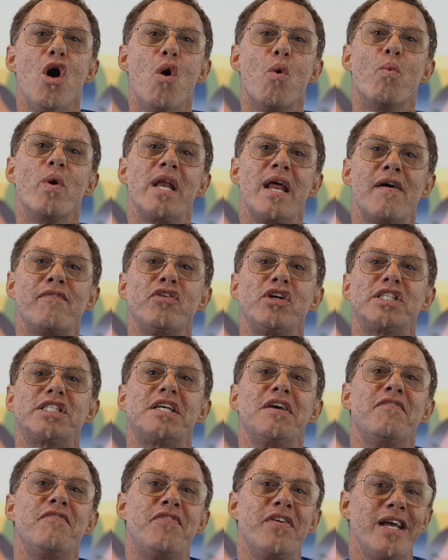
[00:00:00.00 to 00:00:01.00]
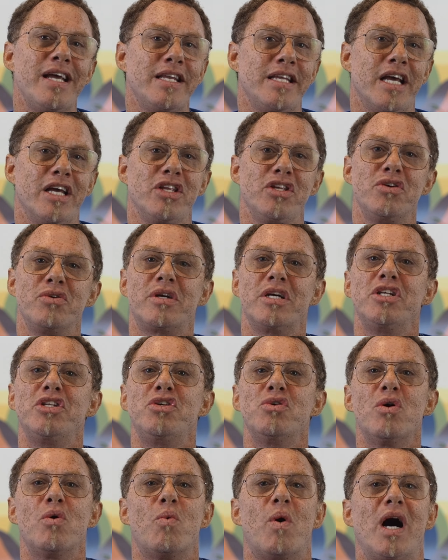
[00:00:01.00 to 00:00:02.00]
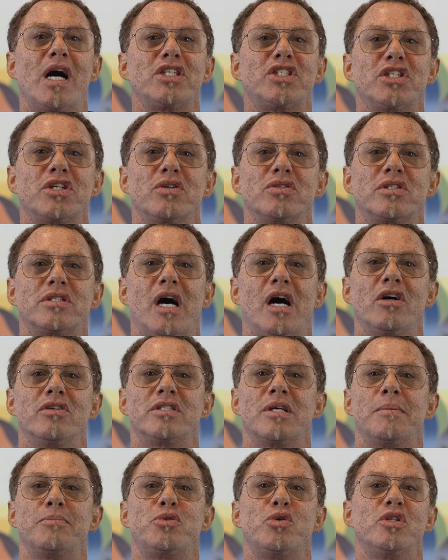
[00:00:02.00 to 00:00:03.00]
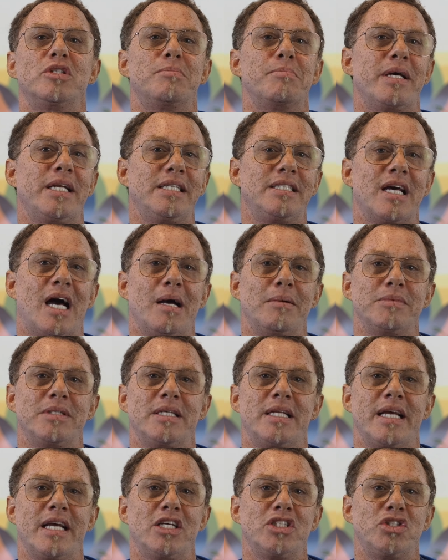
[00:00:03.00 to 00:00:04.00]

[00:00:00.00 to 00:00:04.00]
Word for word: Whenever it's convenient, you can do a wash and go styles up to as many times a day